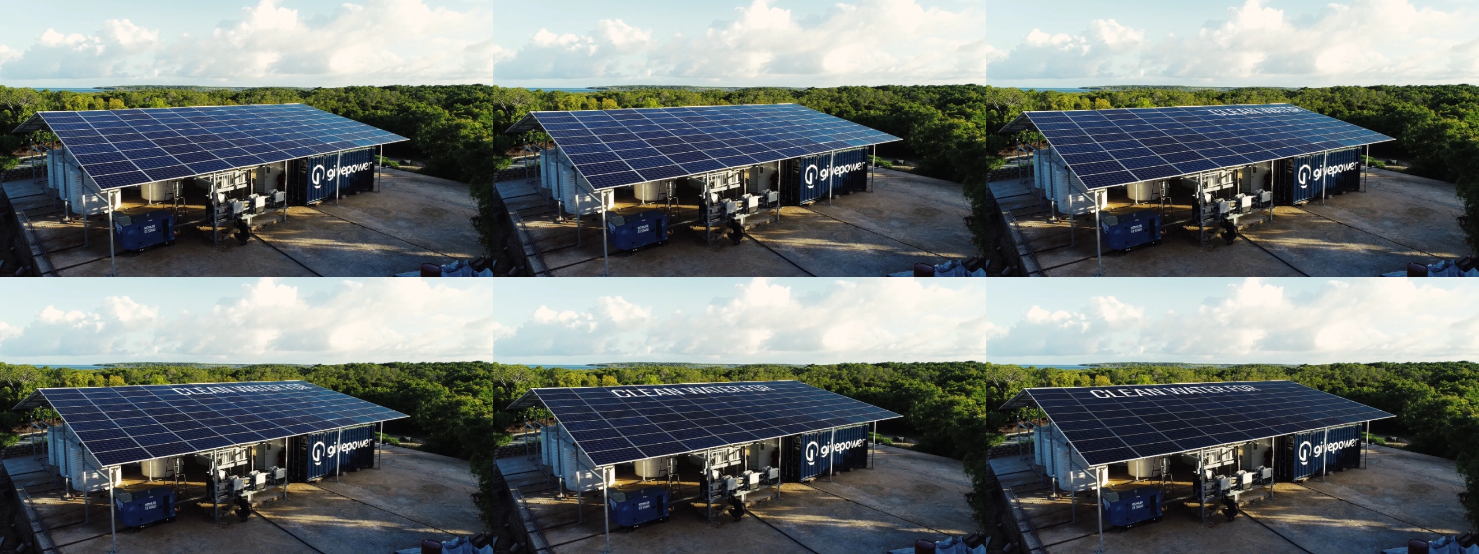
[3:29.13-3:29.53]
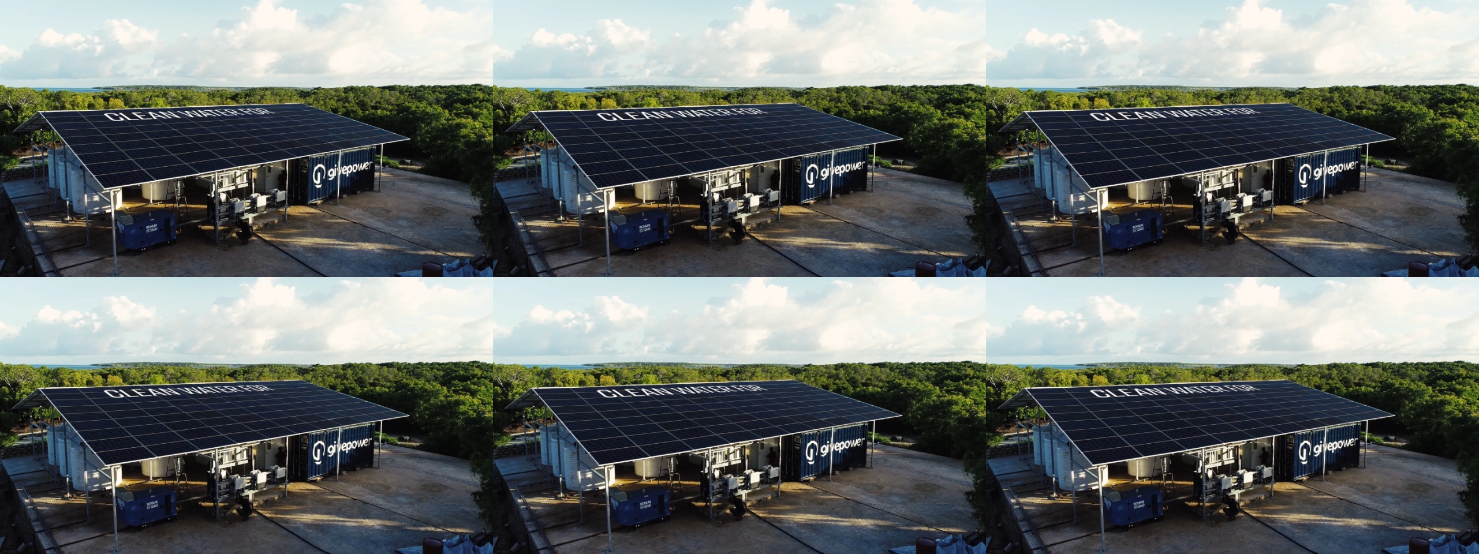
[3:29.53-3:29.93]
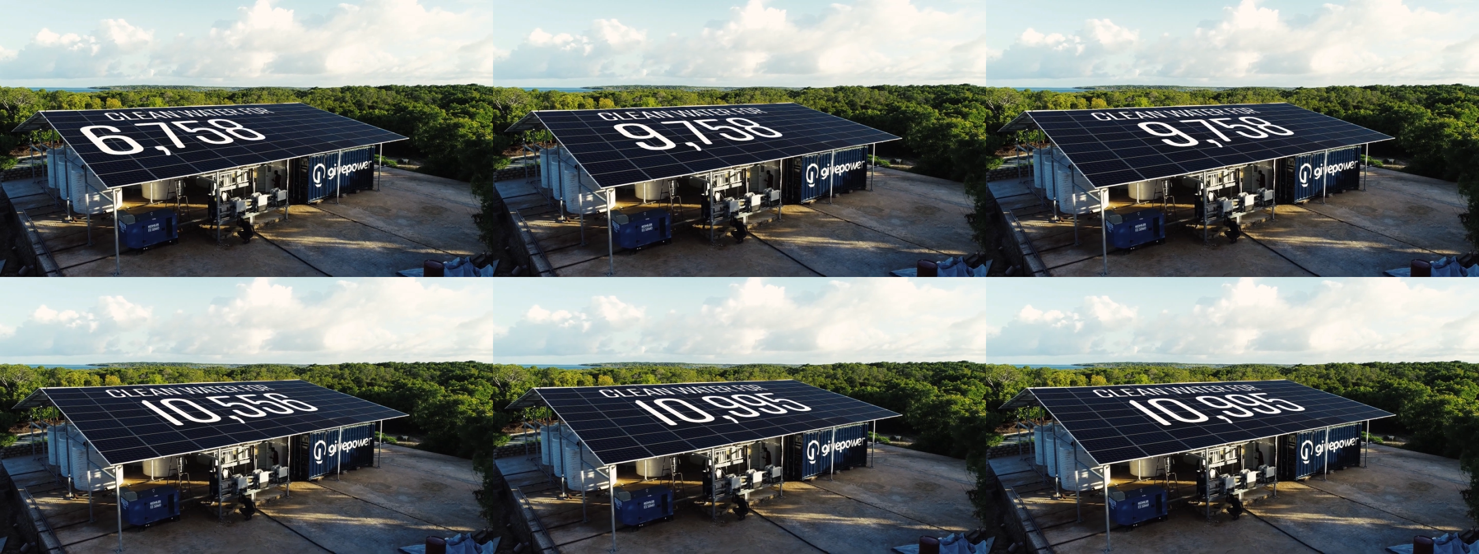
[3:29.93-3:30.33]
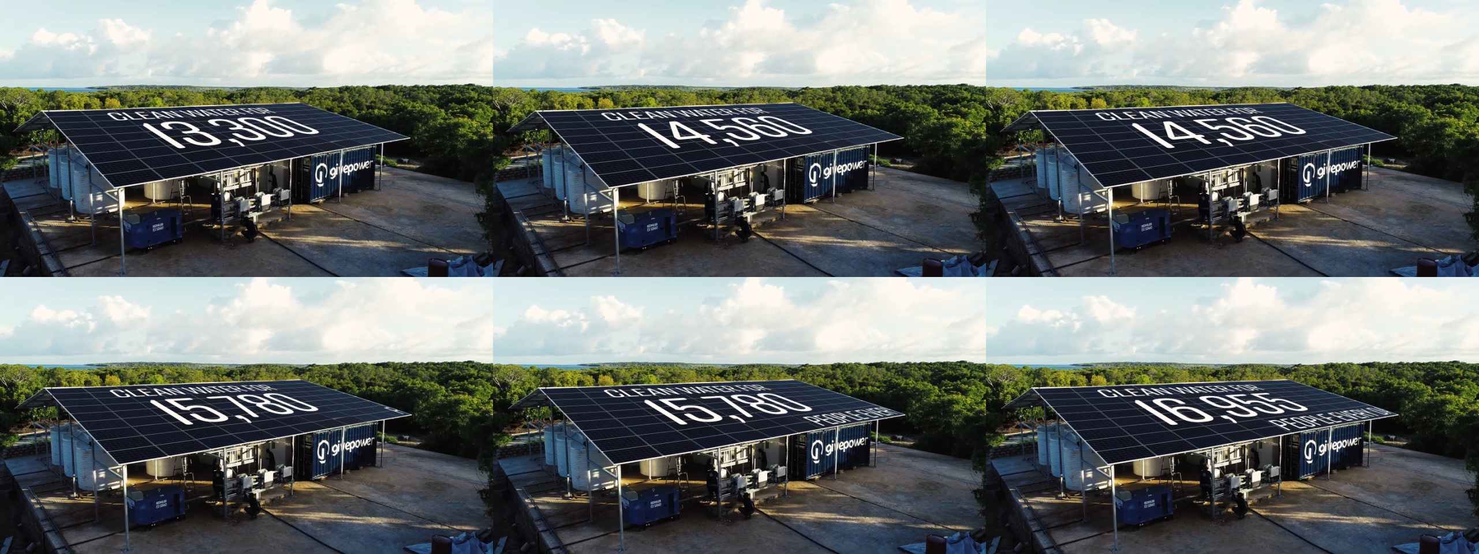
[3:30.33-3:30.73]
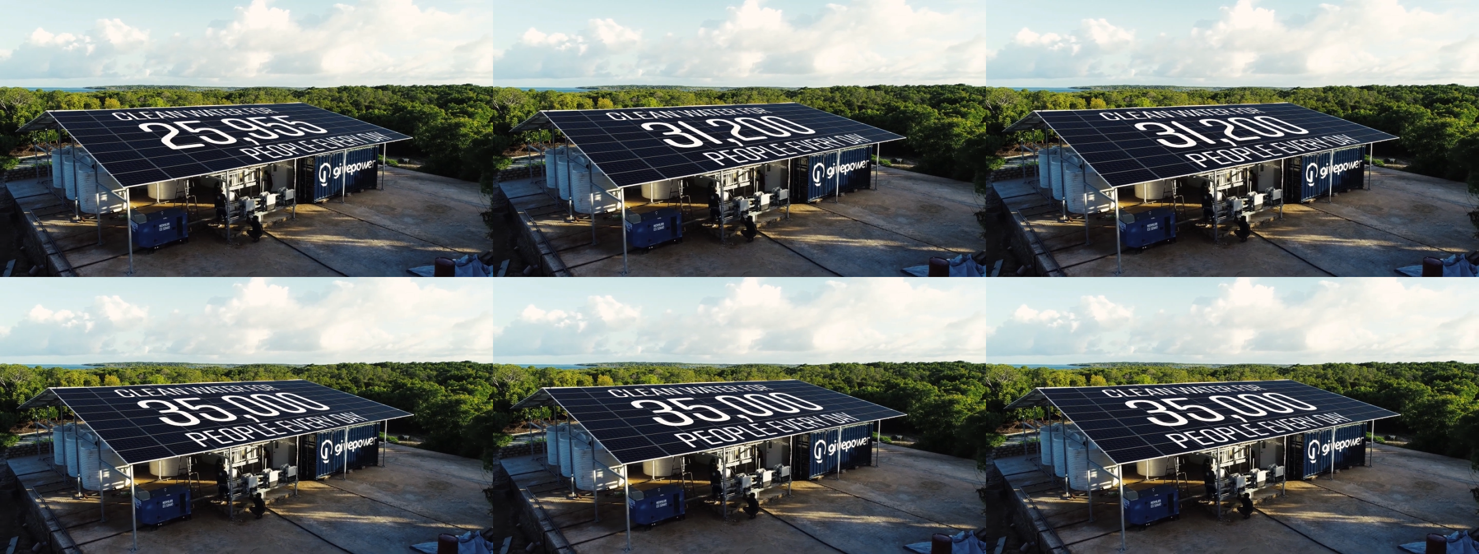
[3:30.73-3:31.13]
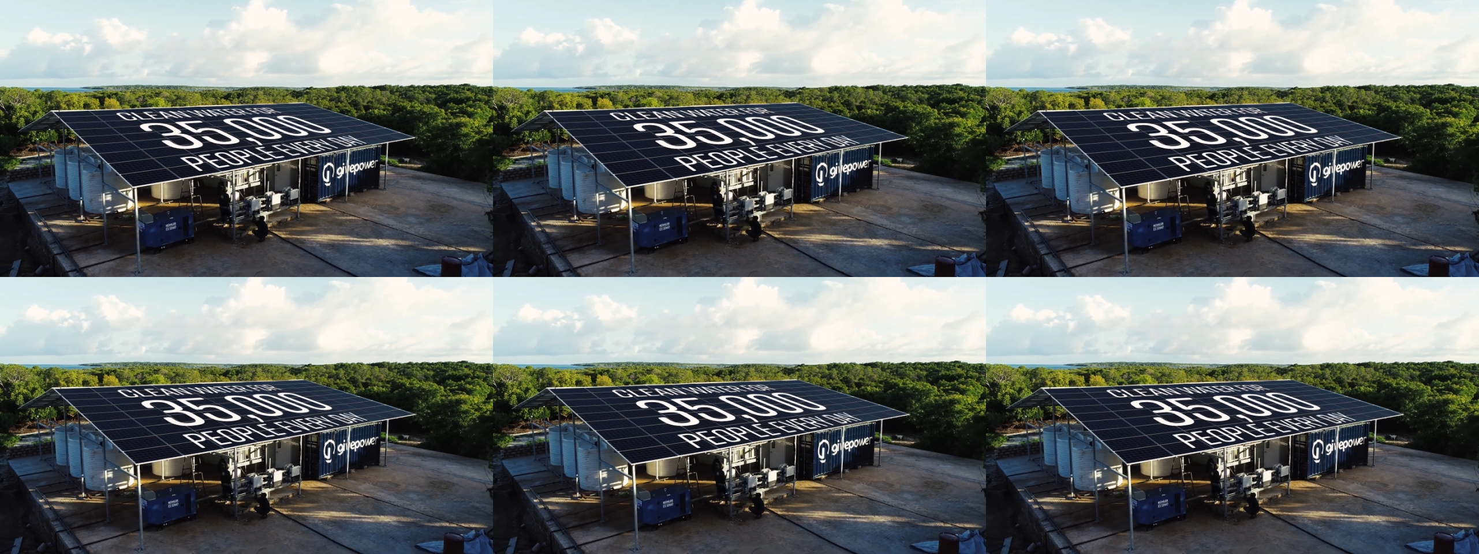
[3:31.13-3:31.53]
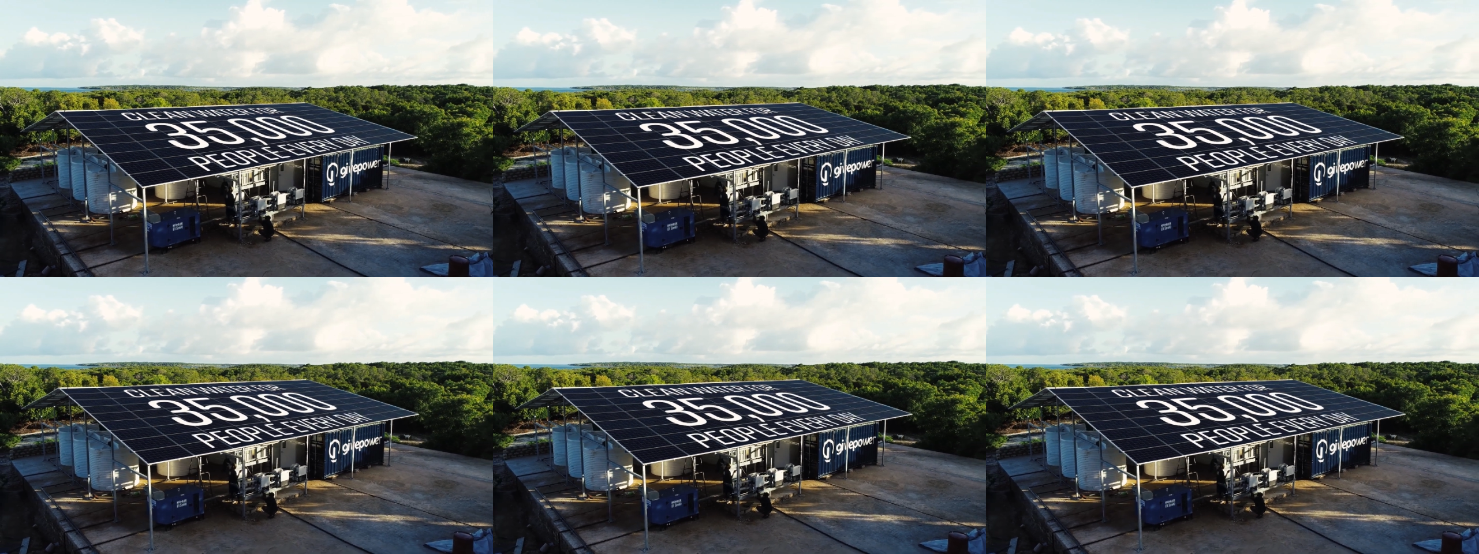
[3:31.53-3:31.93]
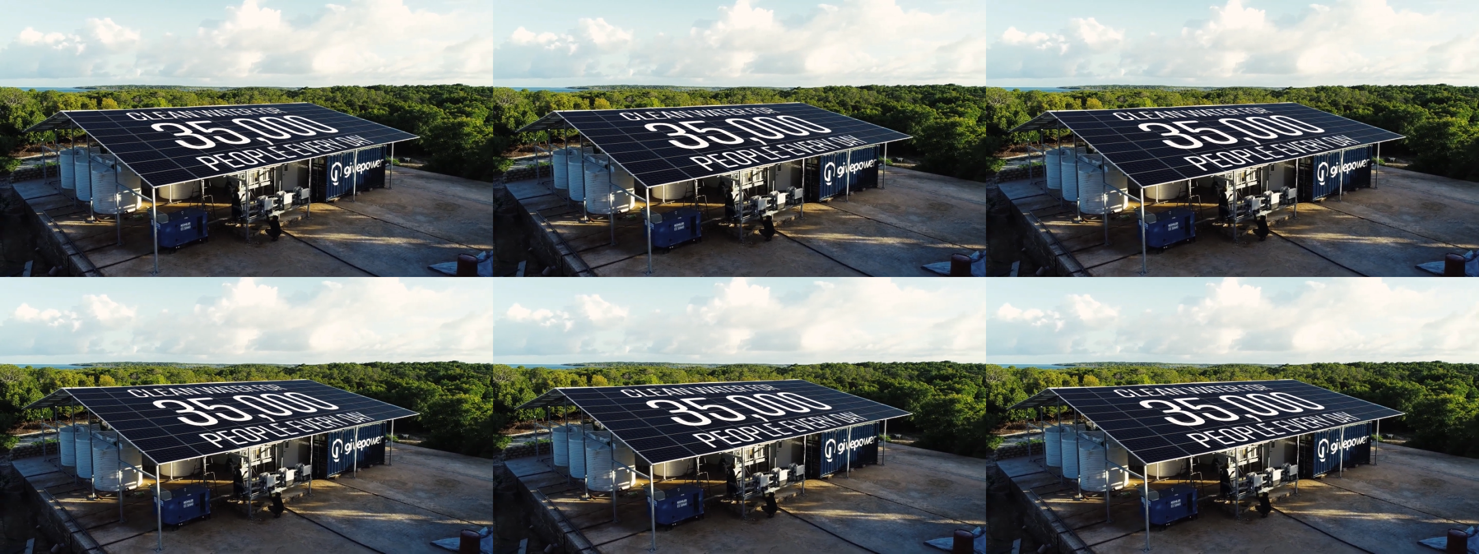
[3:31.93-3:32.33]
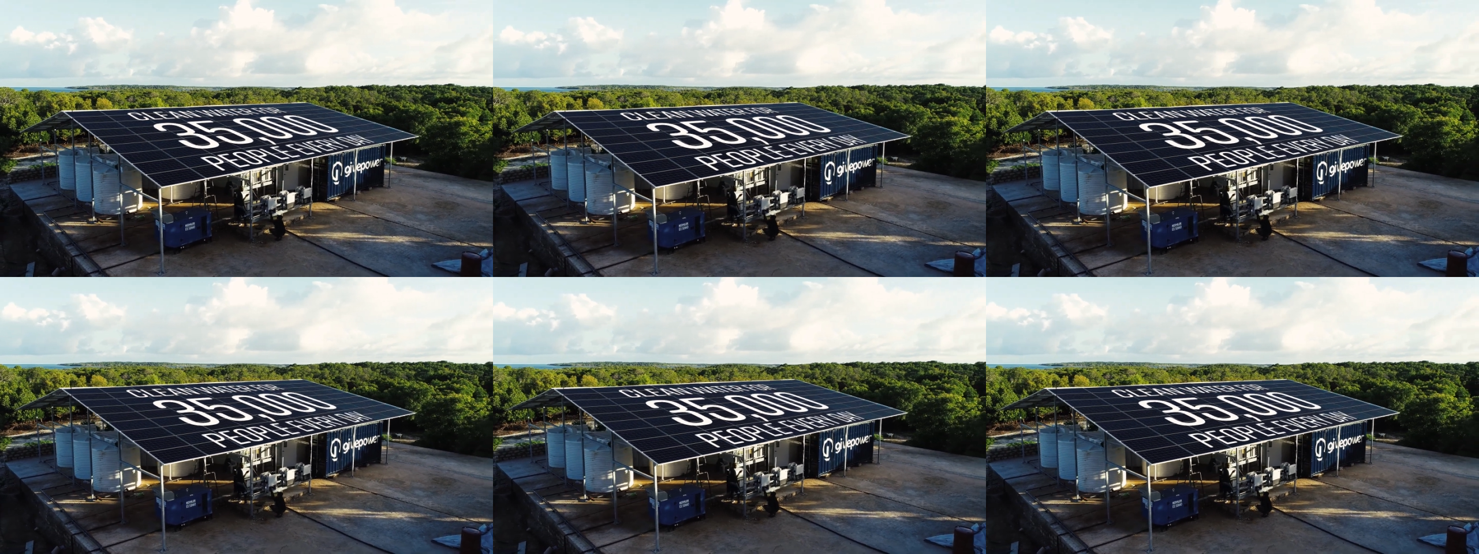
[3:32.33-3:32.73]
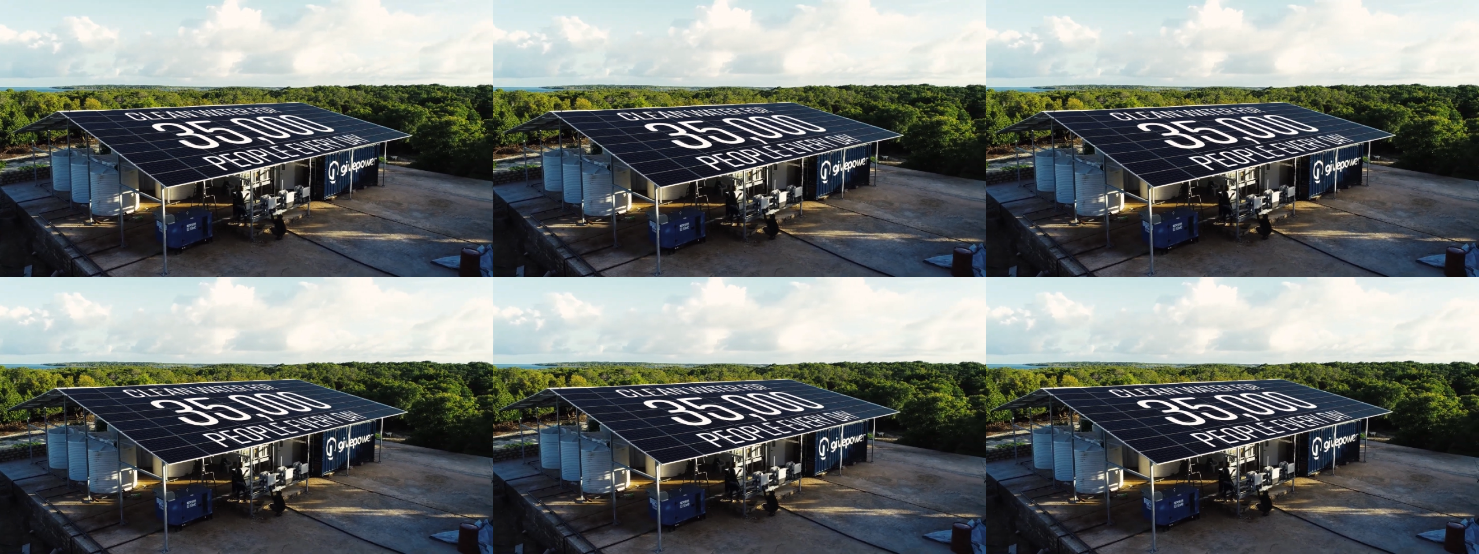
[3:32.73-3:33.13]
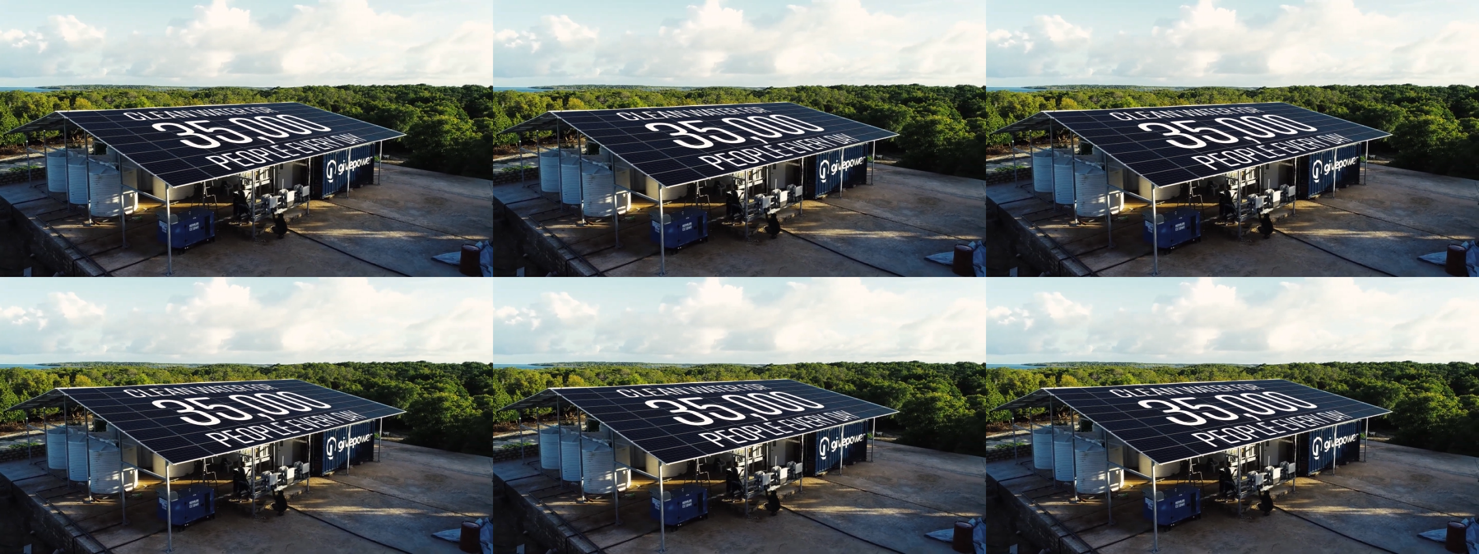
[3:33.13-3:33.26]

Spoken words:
Nobody's mouth can be seen.